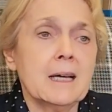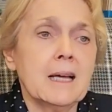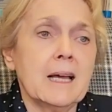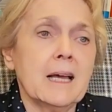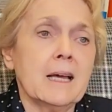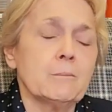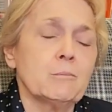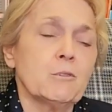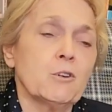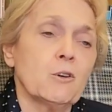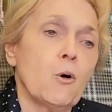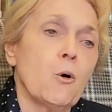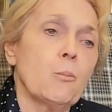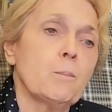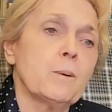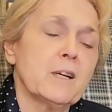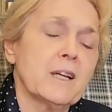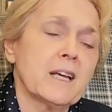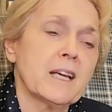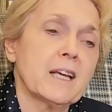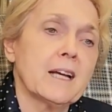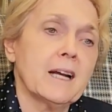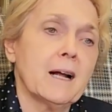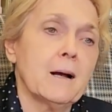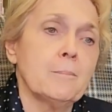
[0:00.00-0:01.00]
and we're
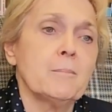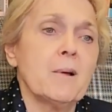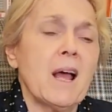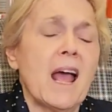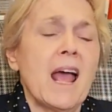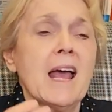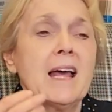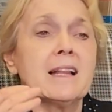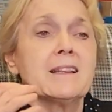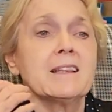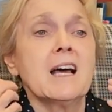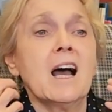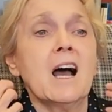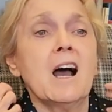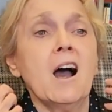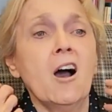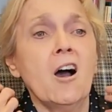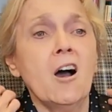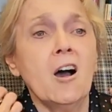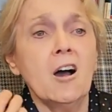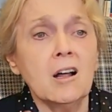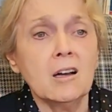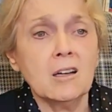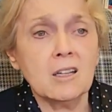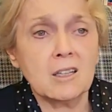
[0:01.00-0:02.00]
opening it up. And the
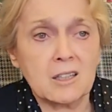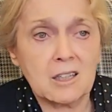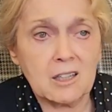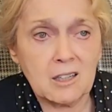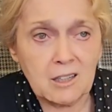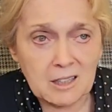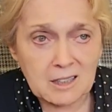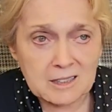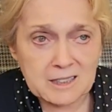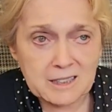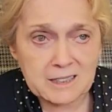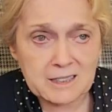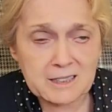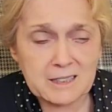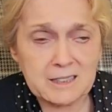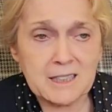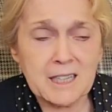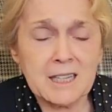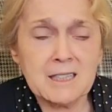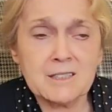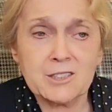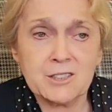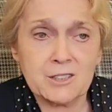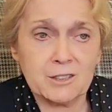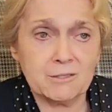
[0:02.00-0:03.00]
Holocaust
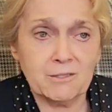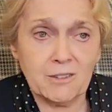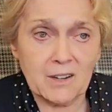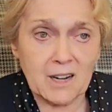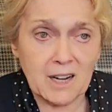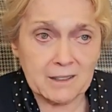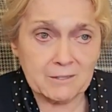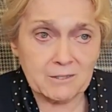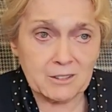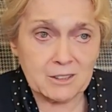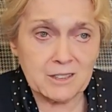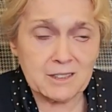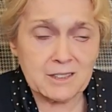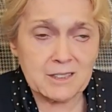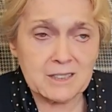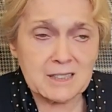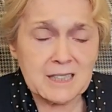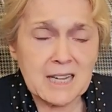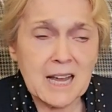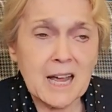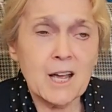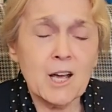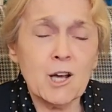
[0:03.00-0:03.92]
survivors